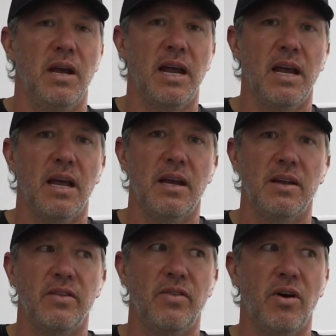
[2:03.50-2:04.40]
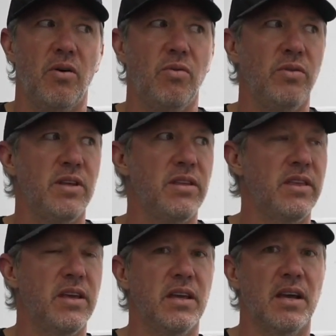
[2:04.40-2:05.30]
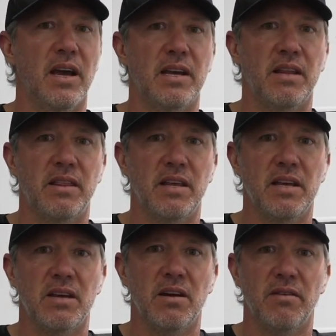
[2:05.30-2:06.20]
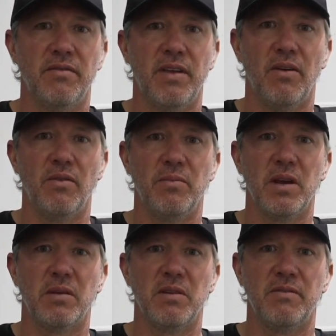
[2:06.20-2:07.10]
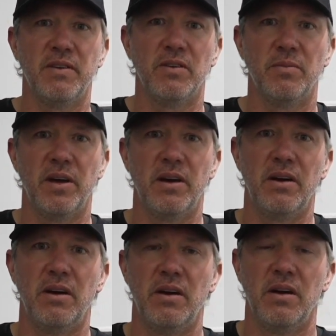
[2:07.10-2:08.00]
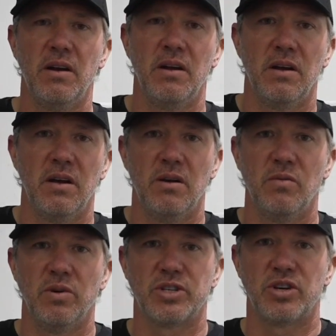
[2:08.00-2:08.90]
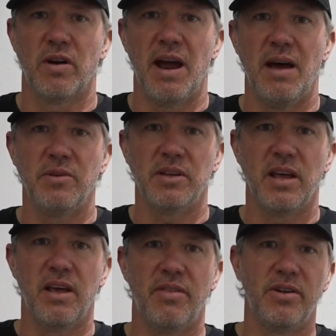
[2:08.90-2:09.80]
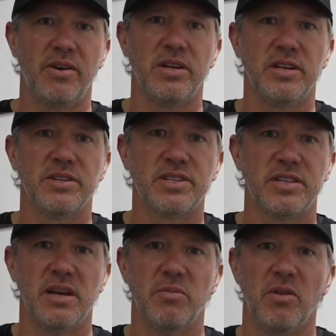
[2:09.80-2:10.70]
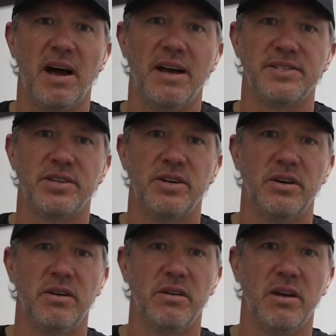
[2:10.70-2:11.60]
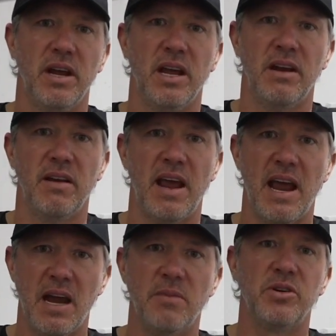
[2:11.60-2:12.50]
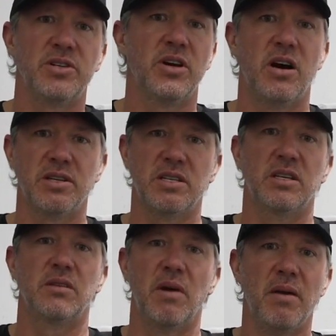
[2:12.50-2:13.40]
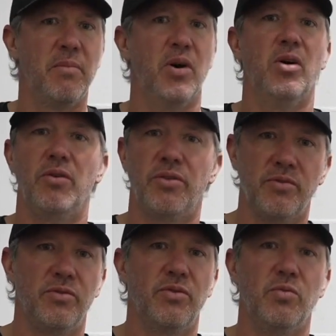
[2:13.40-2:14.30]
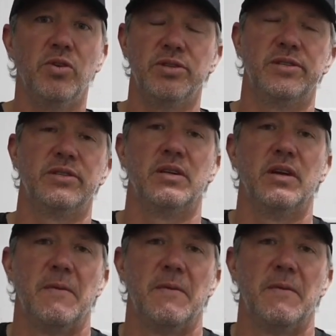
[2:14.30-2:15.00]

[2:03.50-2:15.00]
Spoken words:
and the only thing I could think of that would make me feel better was grabbing that 30-inch stabilizer and hammer tossing my bow through the woods.